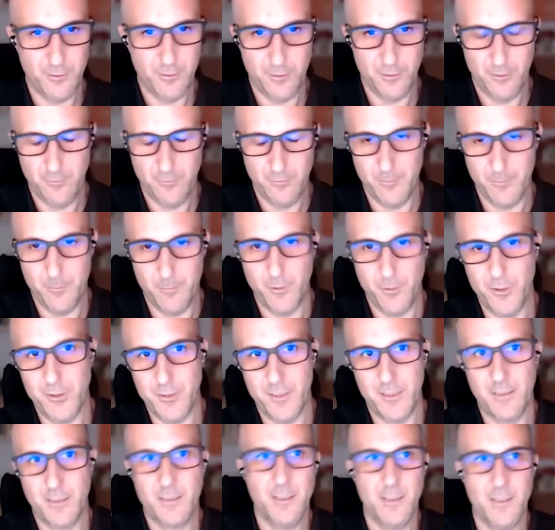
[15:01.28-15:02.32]
of the
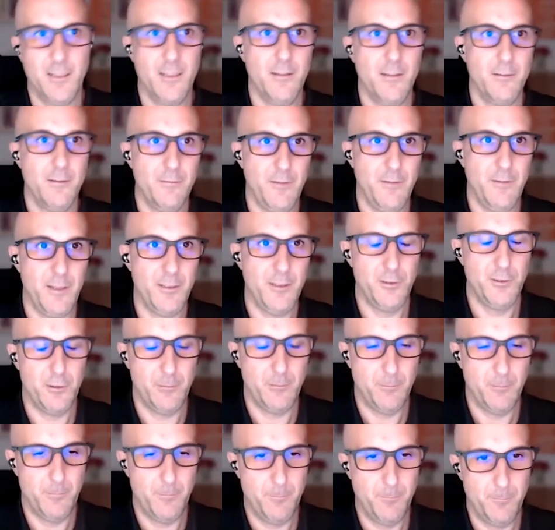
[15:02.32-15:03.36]
project, phase
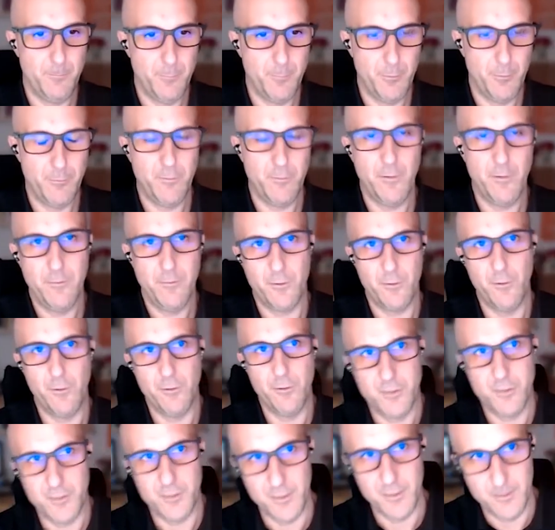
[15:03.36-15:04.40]
your proof of
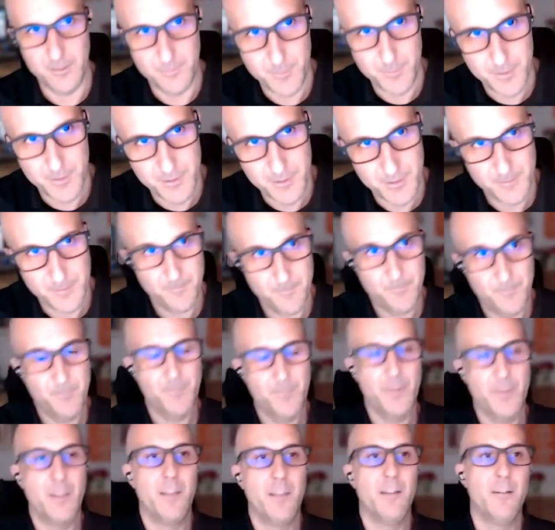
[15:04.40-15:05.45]
concepts
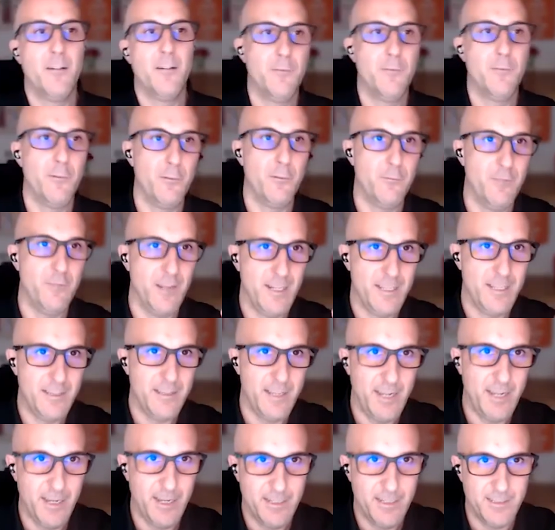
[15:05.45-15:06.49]
for
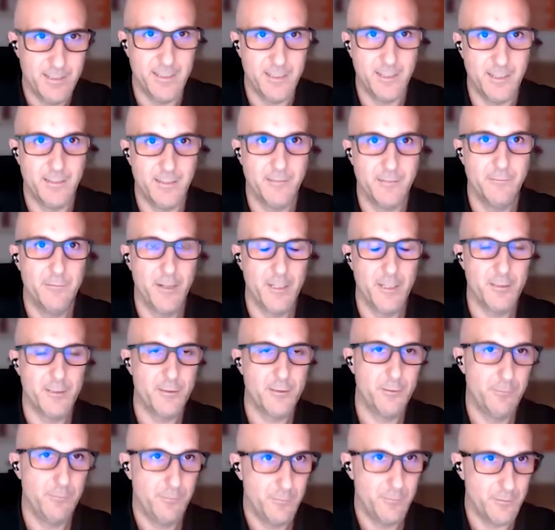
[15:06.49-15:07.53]
validating,
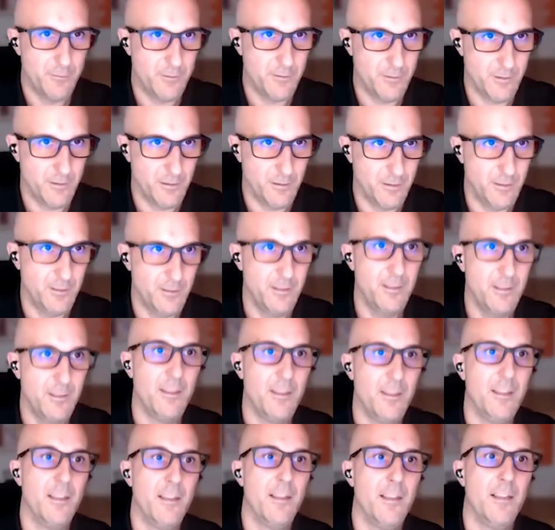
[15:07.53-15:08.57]
first of all,
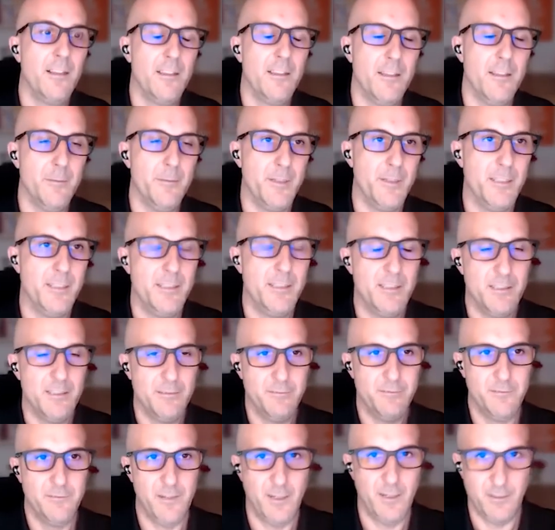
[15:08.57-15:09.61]
the
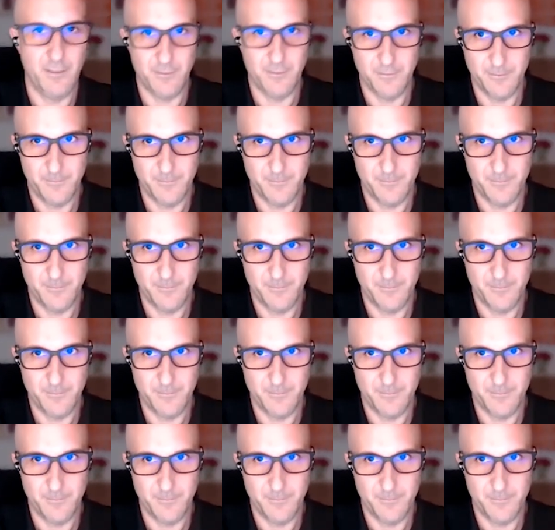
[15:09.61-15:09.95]
business value.